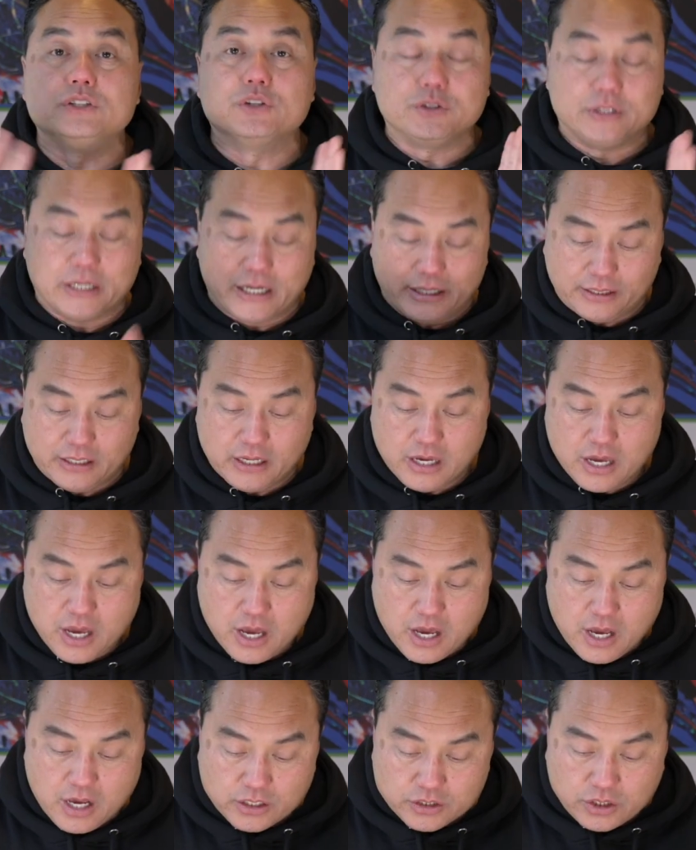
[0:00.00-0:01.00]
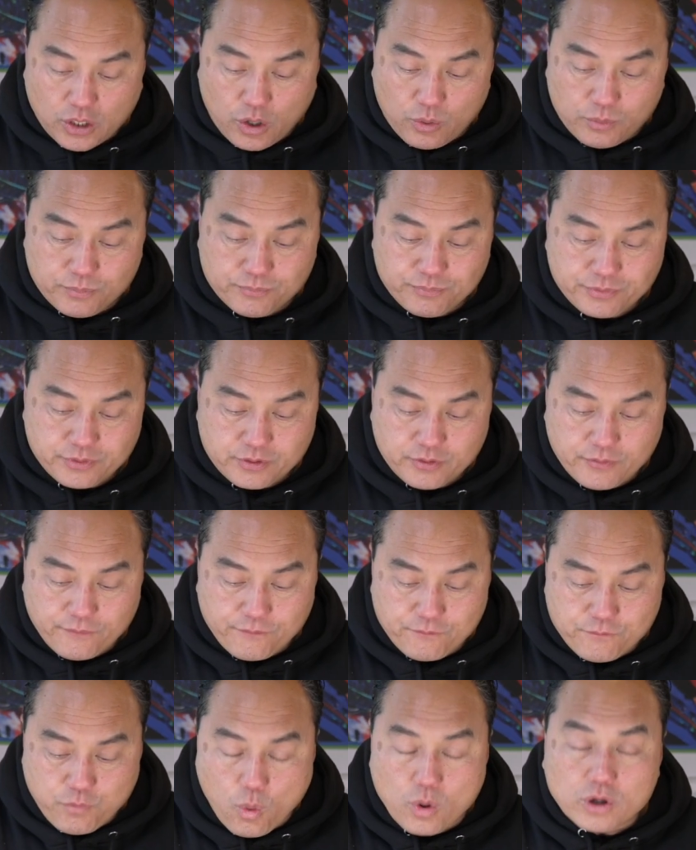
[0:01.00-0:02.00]
you're done. So
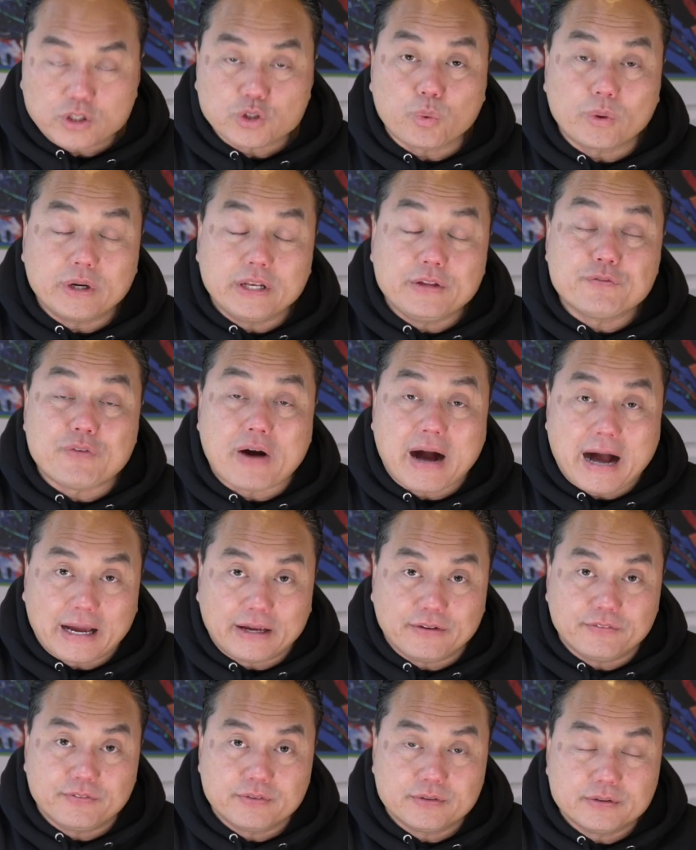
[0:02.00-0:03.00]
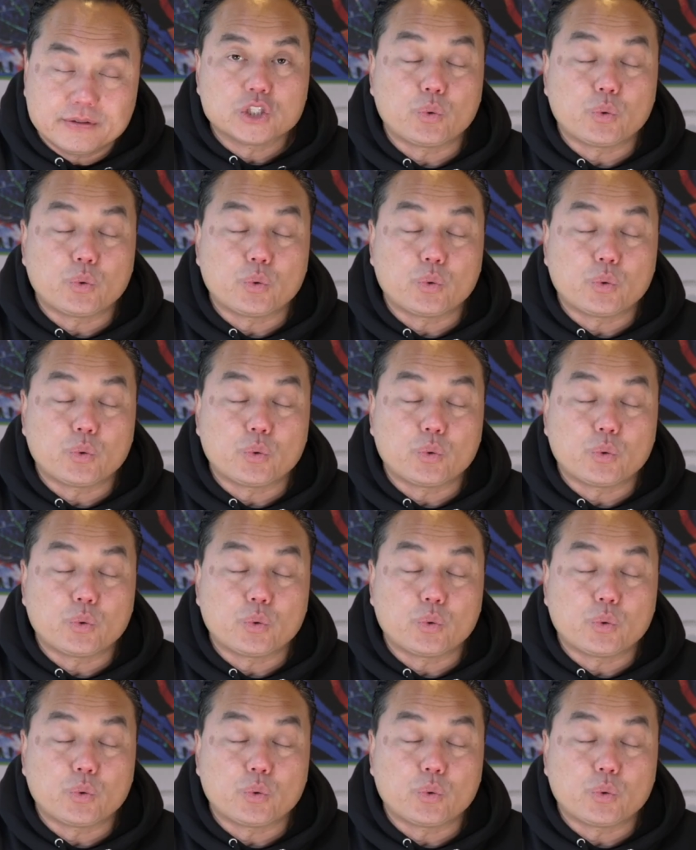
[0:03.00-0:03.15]
425,